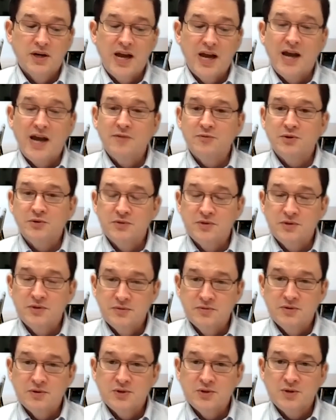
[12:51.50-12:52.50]
after
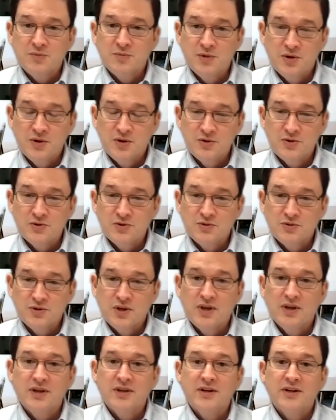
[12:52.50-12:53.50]
the seminars are
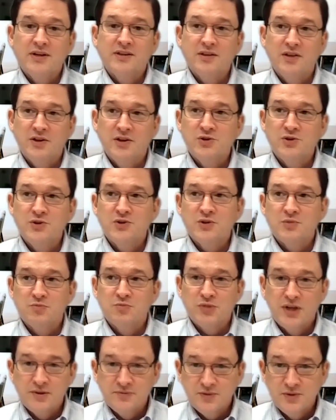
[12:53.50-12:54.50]
done, at lunches, at
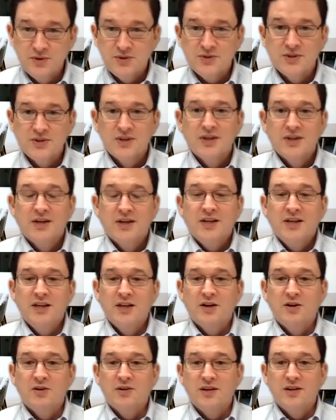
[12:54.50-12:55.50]
breakfast,
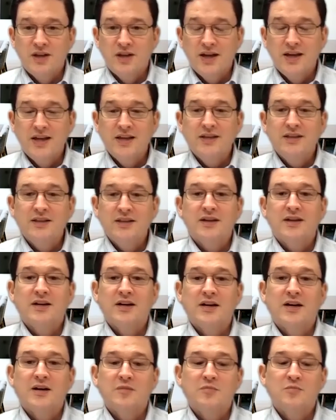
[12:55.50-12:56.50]
at night,
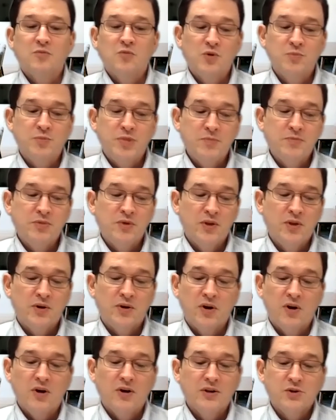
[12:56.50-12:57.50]
with people that
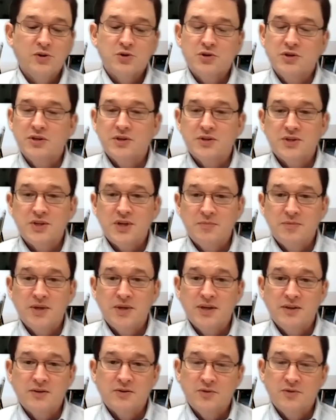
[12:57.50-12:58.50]
are all interested in the same
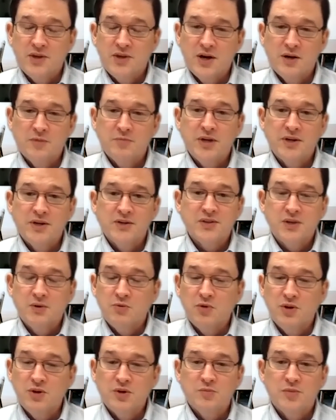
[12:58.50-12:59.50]
thing. They're there because they
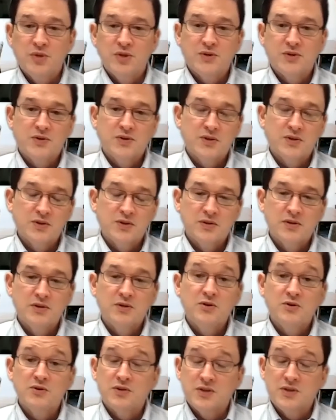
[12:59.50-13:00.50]
want their business
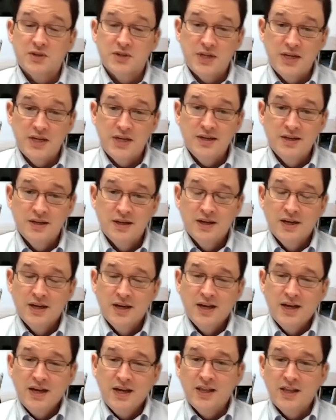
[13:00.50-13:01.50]
to succeed,
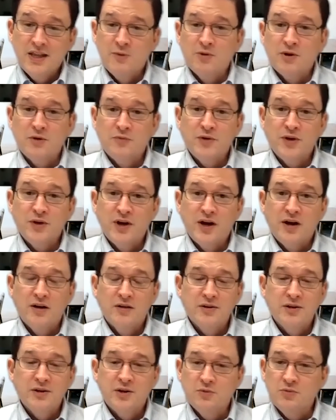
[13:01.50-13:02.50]
and they want to figure
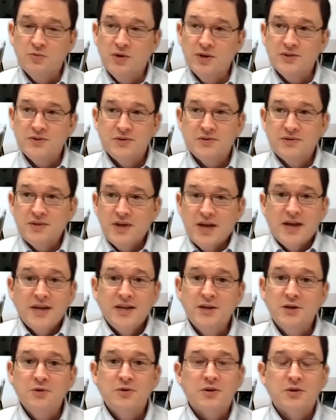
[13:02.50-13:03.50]
out, how do
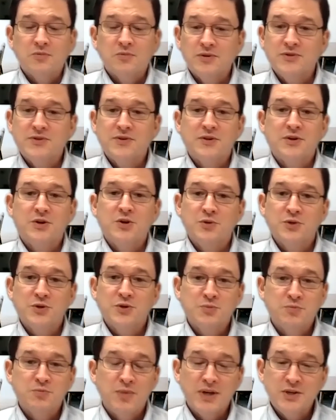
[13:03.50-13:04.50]
you do it? What's the
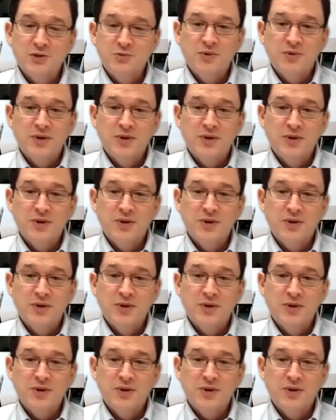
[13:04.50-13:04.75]
newest, best